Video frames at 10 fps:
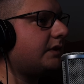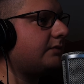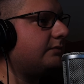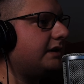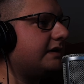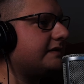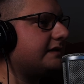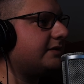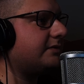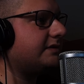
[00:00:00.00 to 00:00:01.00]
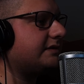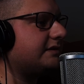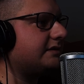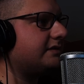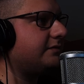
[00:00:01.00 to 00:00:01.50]
because I want
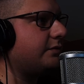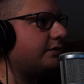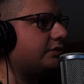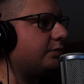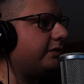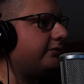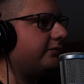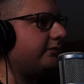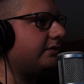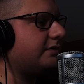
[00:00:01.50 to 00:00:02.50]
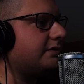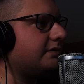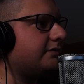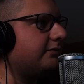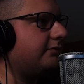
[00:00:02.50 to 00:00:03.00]
the viewer to be
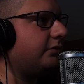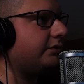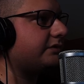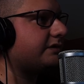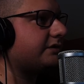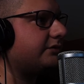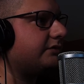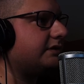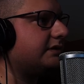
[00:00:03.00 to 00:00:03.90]
focused on